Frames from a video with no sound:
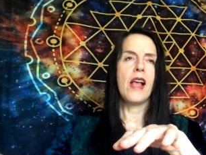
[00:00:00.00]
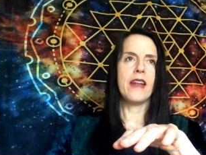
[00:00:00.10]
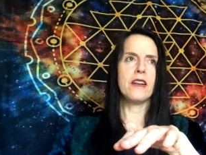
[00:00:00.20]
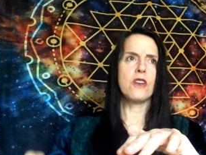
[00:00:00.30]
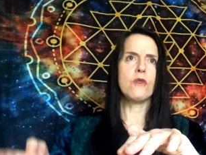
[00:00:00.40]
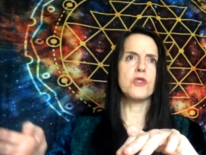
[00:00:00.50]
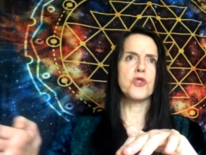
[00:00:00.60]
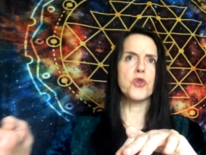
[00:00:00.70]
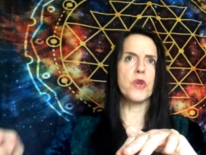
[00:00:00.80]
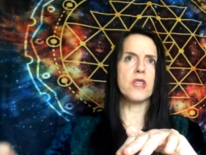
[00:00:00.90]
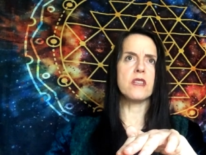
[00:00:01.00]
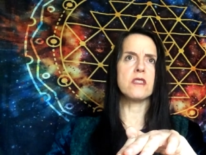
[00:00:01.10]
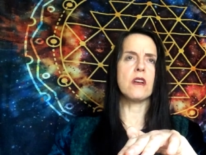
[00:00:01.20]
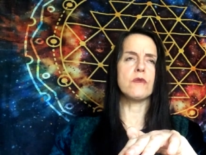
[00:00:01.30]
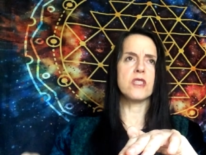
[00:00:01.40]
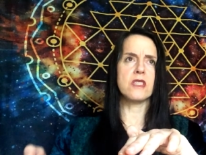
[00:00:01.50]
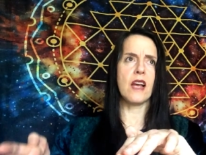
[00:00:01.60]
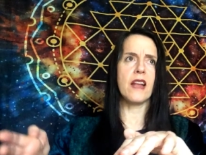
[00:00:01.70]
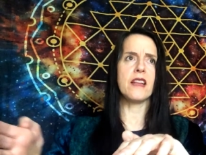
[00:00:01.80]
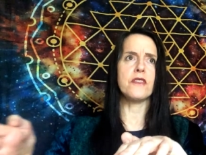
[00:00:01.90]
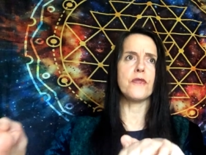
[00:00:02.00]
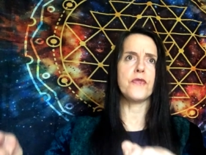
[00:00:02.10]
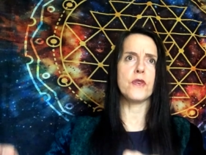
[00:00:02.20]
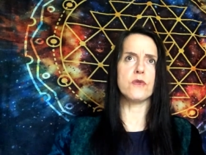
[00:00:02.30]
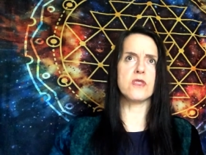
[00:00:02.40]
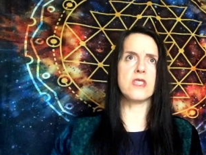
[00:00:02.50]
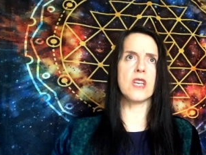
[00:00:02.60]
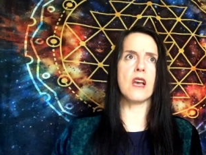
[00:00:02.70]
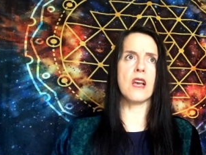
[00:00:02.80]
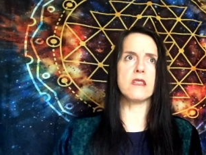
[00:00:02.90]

And as I was doing this, I was starting to feel sicker